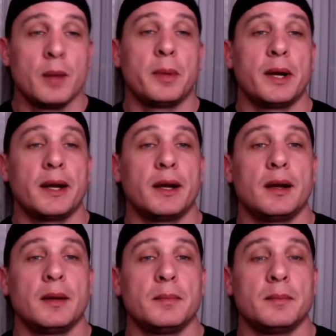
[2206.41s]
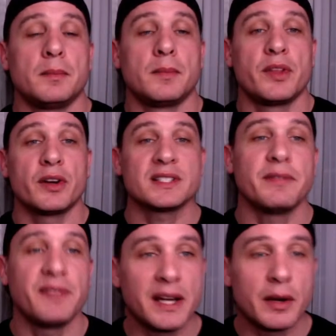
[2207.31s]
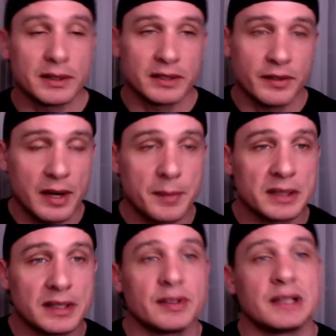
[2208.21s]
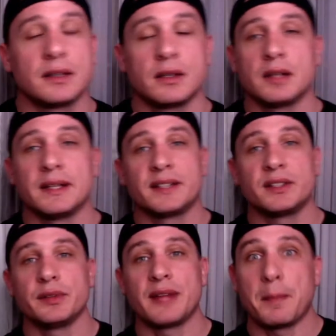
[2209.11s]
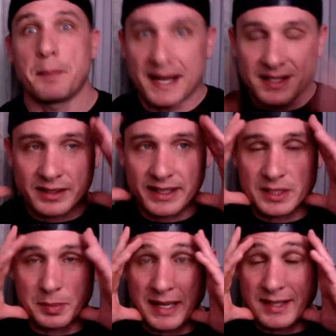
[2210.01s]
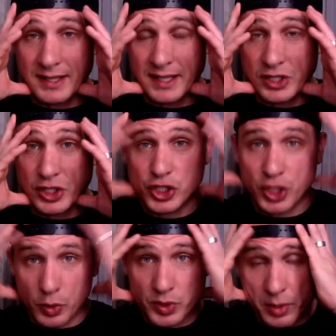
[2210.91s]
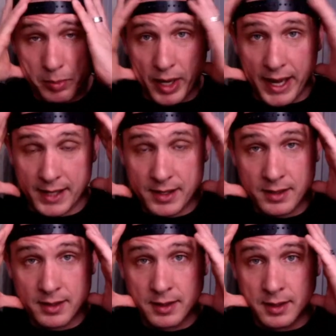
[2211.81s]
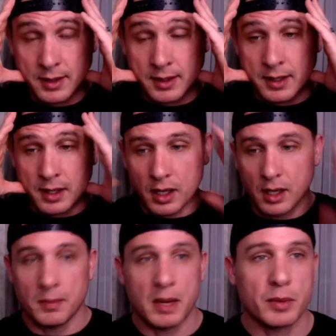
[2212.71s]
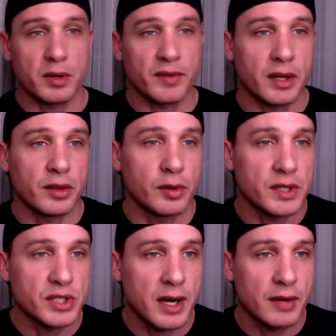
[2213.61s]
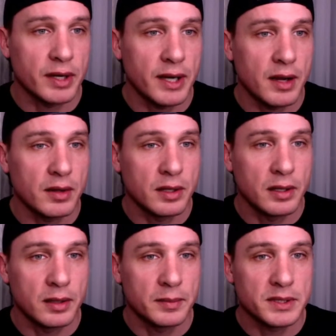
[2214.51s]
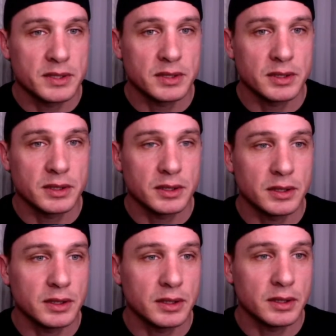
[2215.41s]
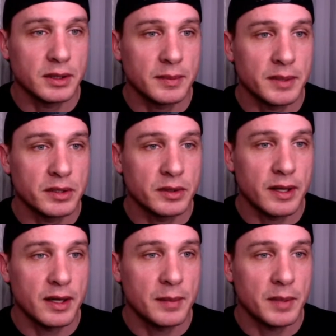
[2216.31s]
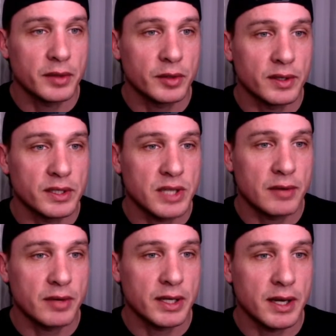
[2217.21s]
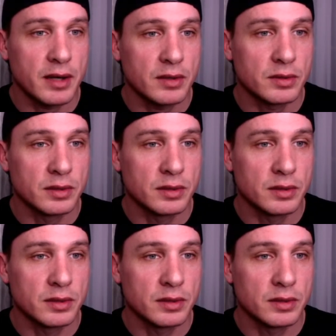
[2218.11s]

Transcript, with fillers: But um, there is a video out there that I'm going to leave a, a link to that basically explains it. It just shows the brain. Um, I wonder if I can throw it in the chat right now. Let me see. I'm going to do that. I'm going to throw it in the chat right now.